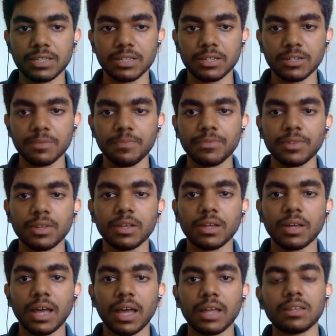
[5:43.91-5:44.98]
here,
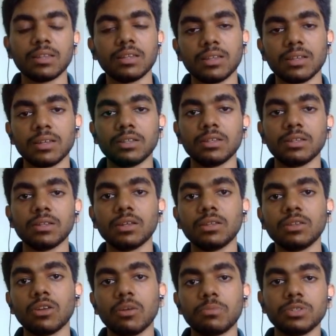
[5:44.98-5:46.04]
and
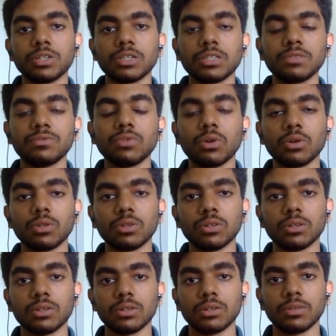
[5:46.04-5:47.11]
the objective or
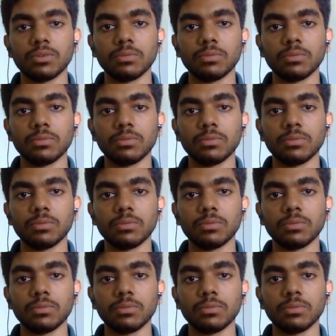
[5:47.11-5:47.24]
the